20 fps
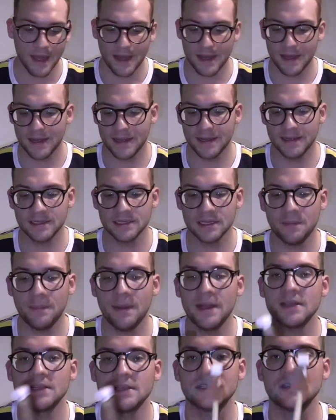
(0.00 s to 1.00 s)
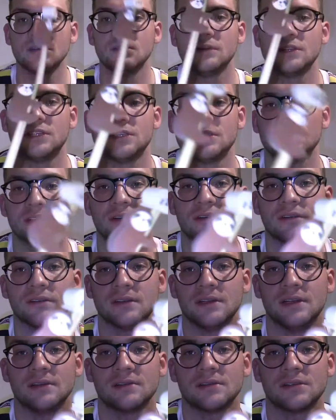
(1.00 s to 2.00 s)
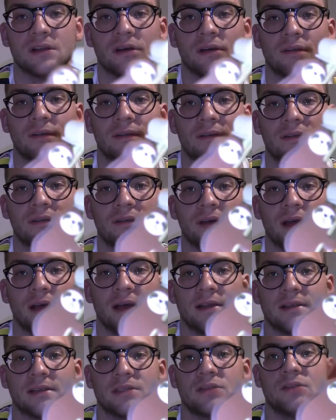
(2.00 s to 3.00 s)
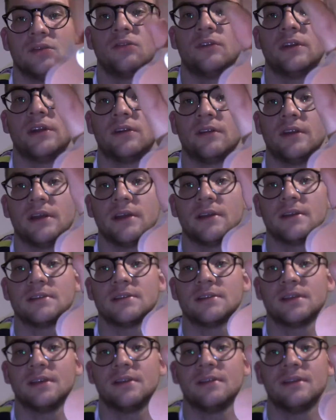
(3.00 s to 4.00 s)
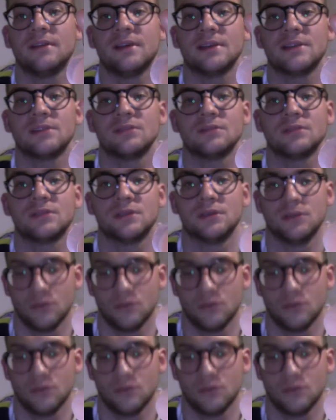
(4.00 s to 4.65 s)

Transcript: And a pencil, which has got a little sloth uh, snoring on it, so that's also